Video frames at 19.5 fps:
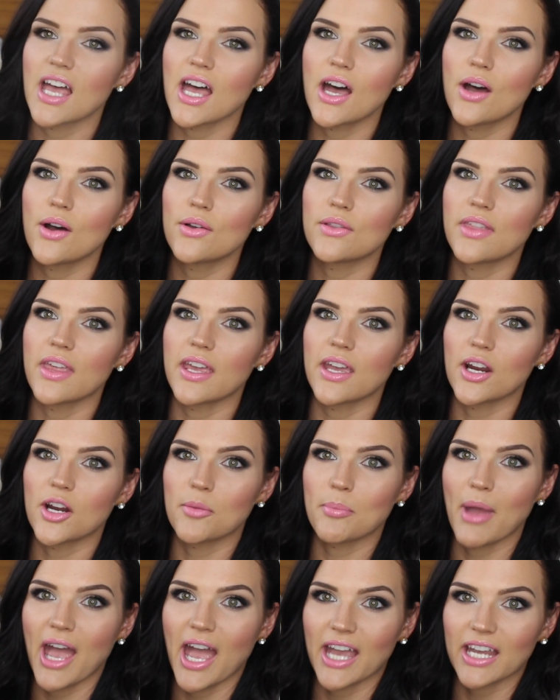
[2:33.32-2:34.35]
how they
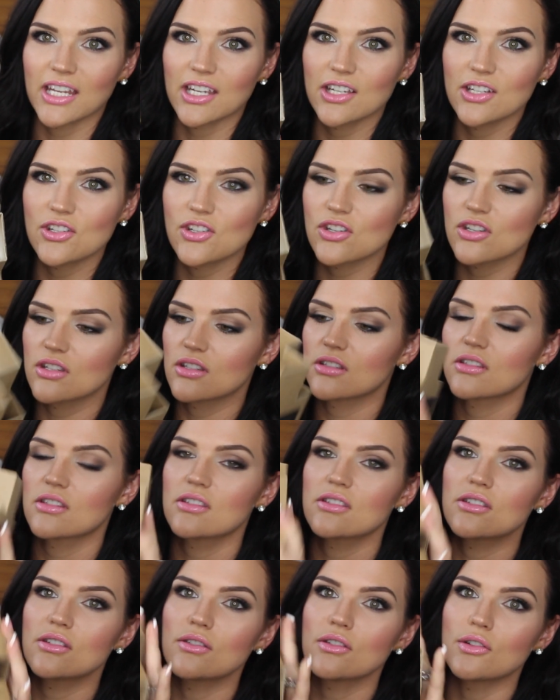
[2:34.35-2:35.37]
are packaged.
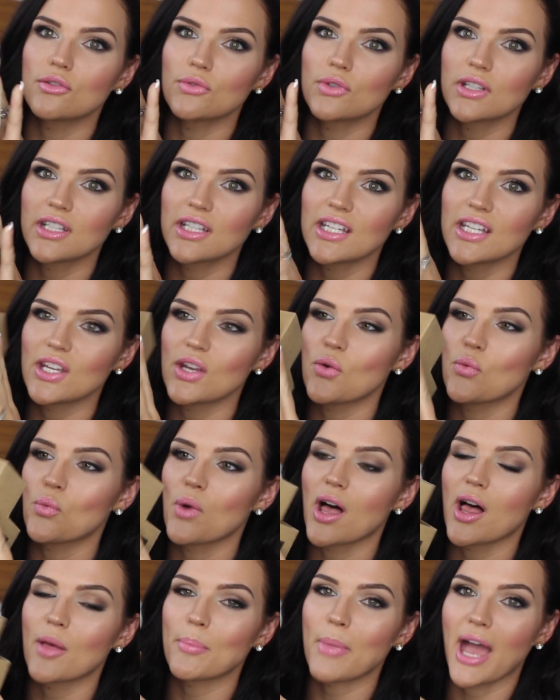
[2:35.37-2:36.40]
So they're really
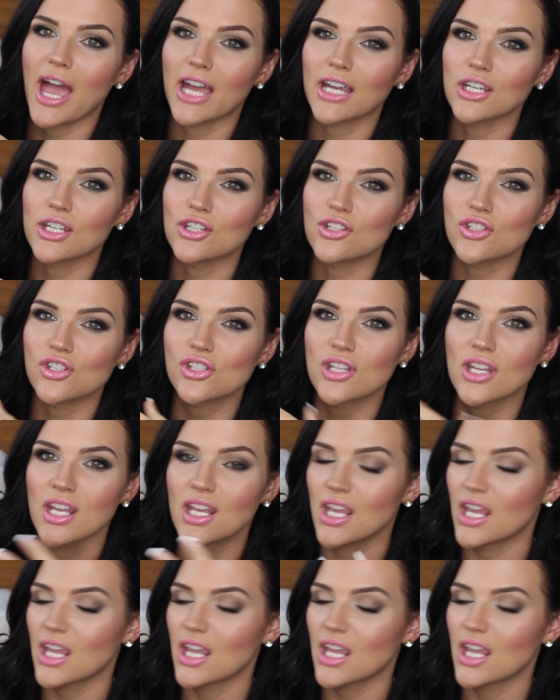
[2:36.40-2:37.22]
well packaged.